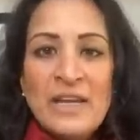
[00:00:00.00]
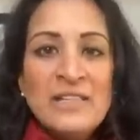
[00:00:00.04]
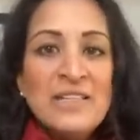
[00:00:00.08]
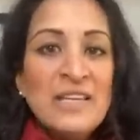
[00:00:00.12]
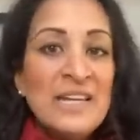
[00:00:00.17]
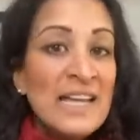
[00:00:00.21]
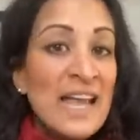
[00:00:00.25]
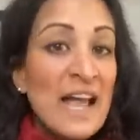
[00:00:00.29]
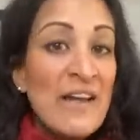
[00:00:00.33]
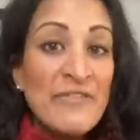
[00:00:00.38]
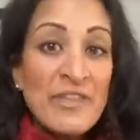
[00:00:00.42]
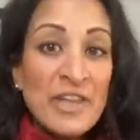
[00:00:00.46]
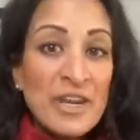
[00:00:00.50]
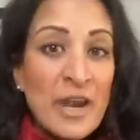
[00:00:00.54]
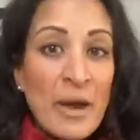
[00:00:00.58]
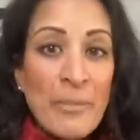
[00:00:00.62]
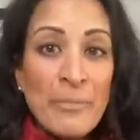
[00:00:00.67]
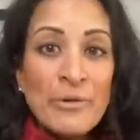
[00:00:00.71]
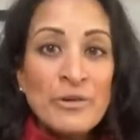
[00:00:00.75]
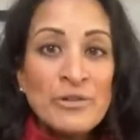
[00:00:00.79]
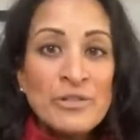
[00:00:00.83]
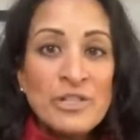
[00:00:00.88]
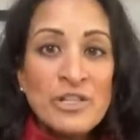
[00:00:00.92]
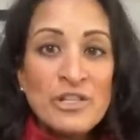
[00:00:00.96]
Did he have the
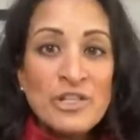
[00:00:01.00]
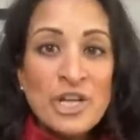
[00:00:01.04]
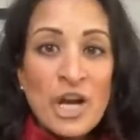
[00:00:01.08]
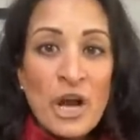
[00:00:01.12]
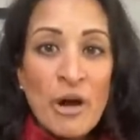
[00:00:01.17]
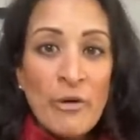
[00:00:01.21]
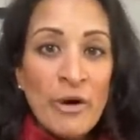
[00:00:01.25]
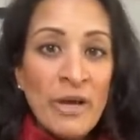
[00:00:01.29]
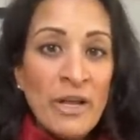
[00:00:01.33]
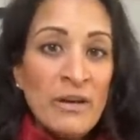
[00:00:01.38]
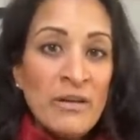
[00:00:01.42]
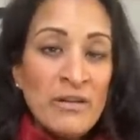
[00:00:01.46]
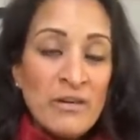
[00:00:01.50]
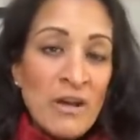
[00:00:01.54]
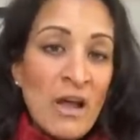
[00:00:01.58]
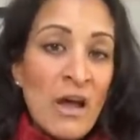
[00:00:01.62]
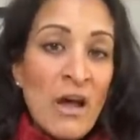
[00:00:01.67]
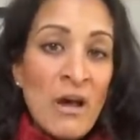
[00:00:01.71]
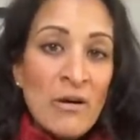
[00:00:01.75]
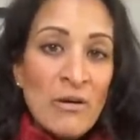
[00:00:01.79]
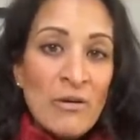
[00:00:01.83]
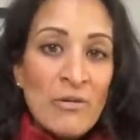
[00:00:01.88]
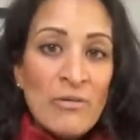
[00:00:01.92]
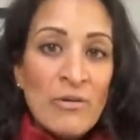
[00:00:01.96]
numbers to show it?
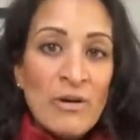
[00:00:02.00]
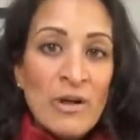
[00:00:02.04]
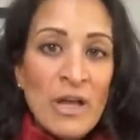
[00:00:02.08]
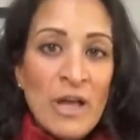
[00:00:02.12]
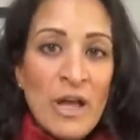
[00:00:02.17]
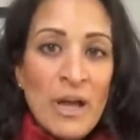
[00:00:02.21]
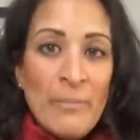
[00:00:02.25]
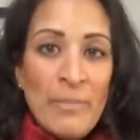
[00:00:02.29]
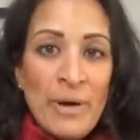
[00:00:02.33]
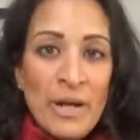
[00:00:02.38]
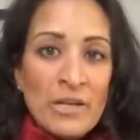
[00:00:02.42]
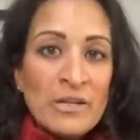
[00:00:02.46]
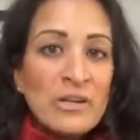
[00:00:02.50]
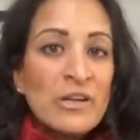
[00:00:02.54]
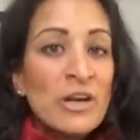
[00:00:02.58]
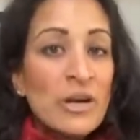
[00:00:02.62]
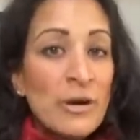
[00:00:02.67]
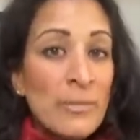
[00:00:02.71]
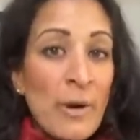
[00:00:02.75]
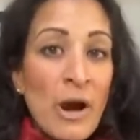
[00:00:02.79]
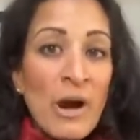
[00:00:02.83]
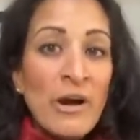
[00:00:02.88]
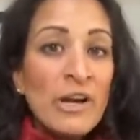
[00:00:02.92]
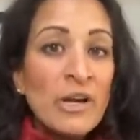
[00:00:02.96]
No. But could
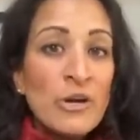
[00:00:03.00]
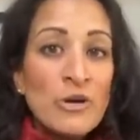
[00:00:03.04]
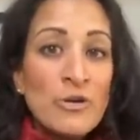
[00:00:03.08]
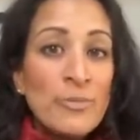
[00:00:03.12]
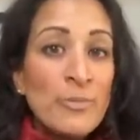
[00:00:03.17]
Amari